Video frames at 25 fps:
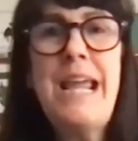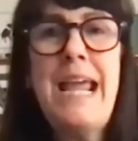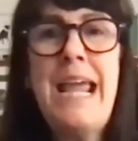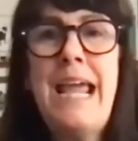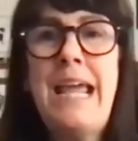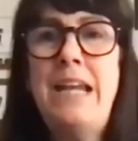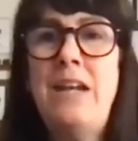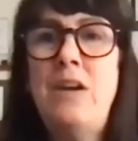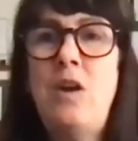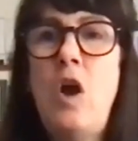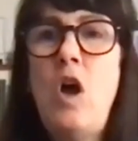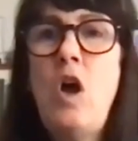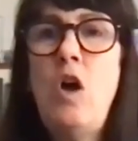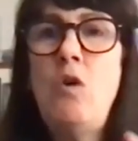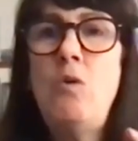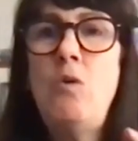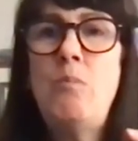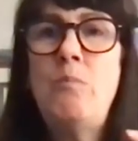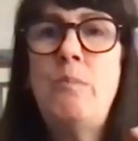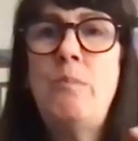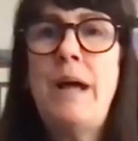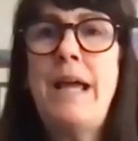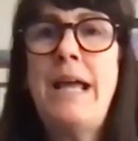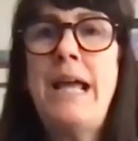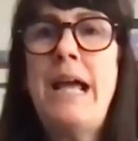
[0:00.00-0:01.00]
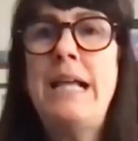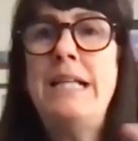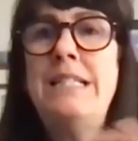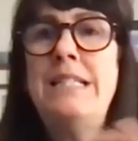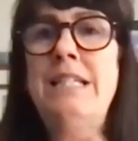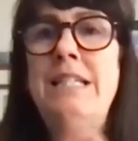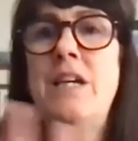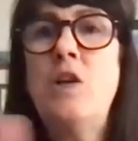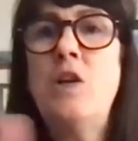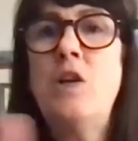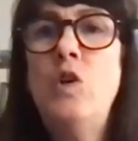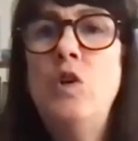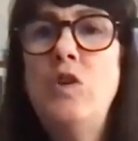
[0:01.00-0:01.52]
And oh, my
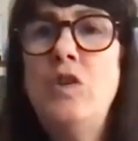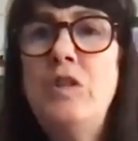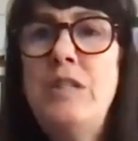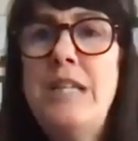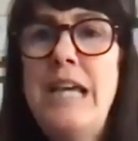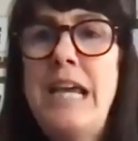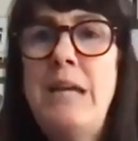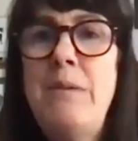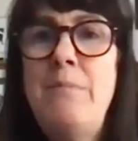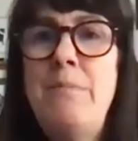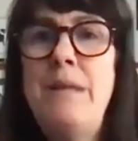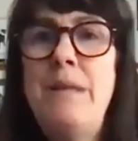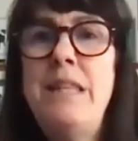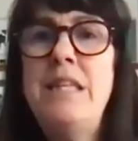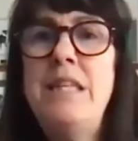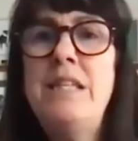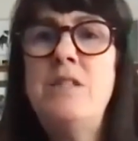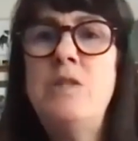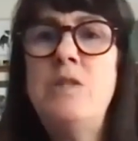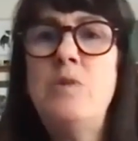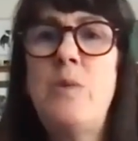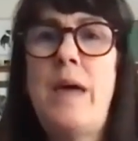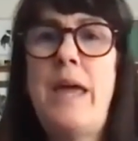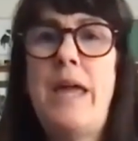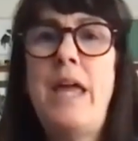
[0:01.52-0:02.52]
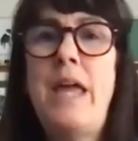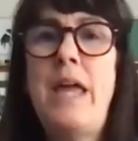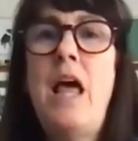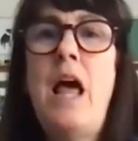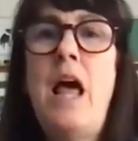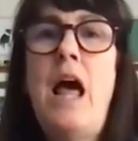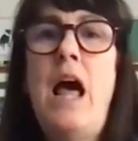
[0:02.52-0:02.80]
idea could take me this way.